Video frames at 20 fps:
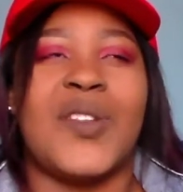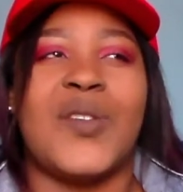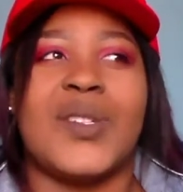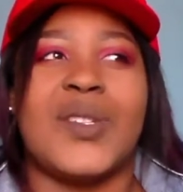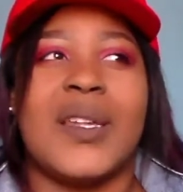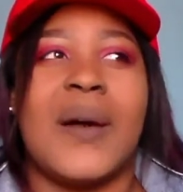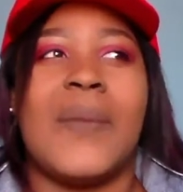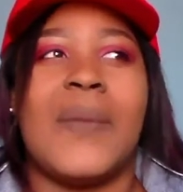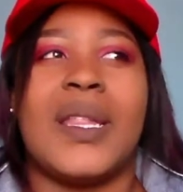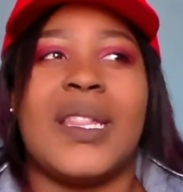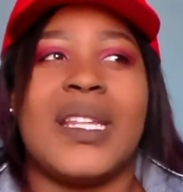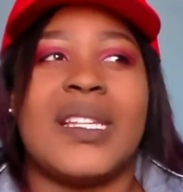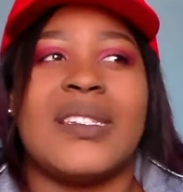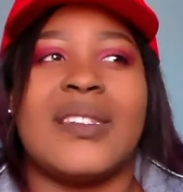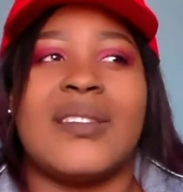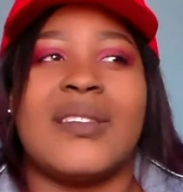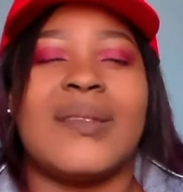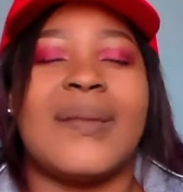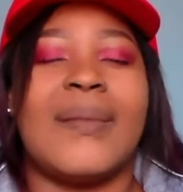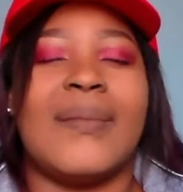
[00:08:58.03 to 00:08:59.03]
and you're someone
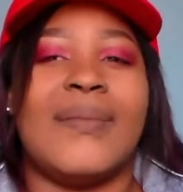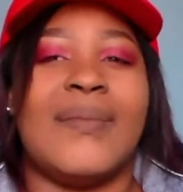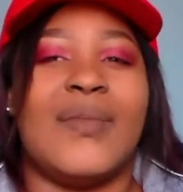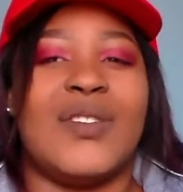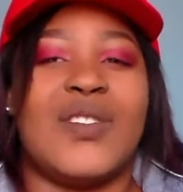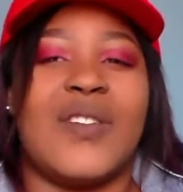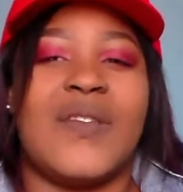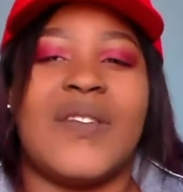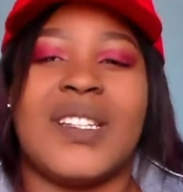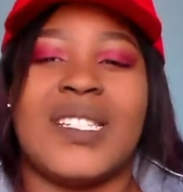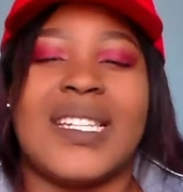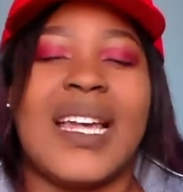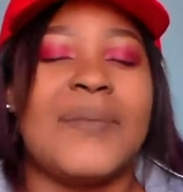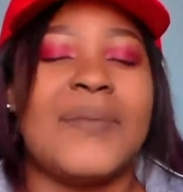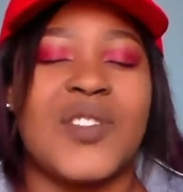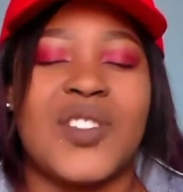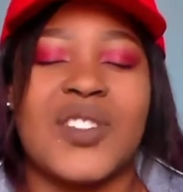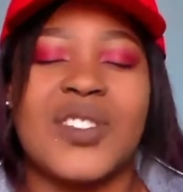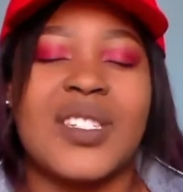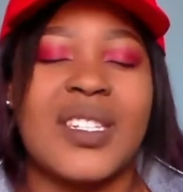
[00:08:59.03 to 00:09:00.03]
that's most of the
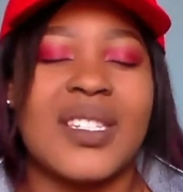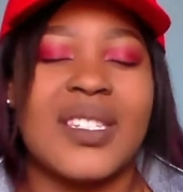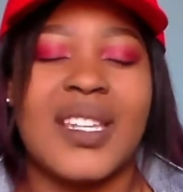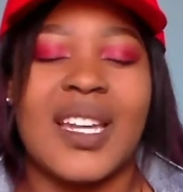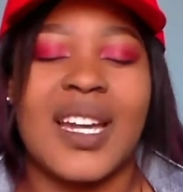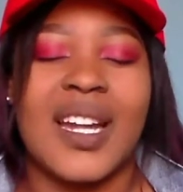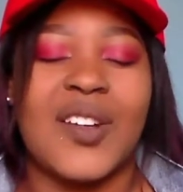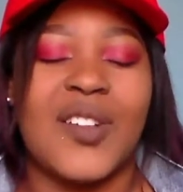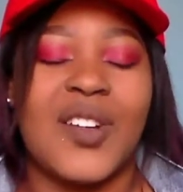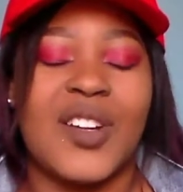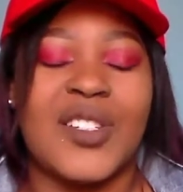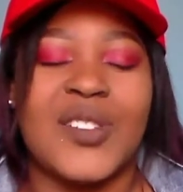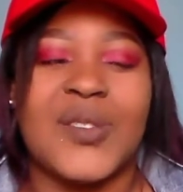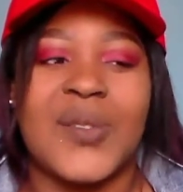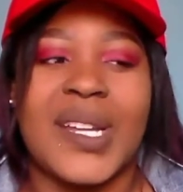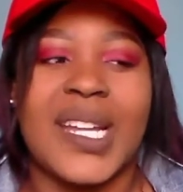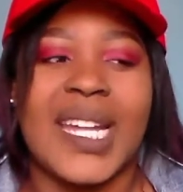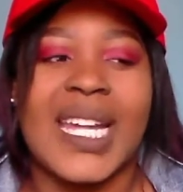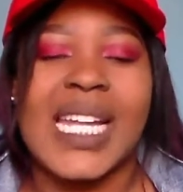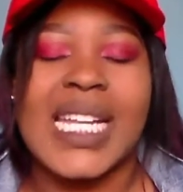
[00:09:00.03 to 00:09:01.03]
time just sitting and not
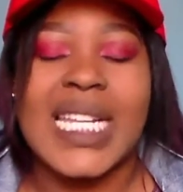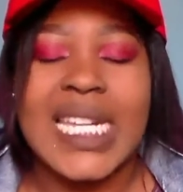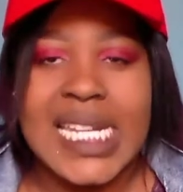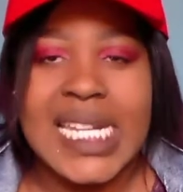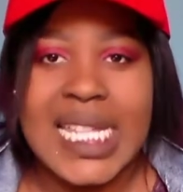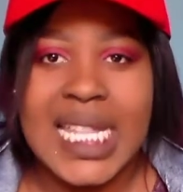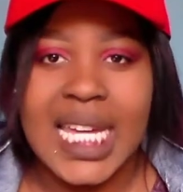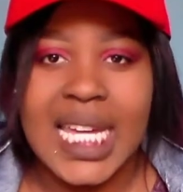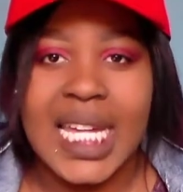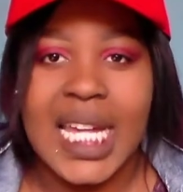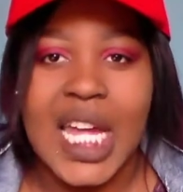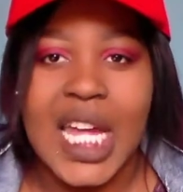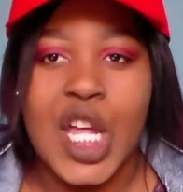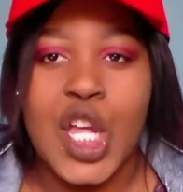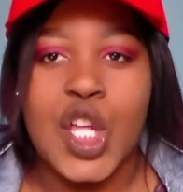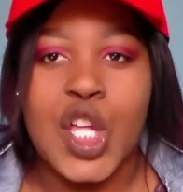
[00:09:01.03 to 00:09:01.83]
doing anything,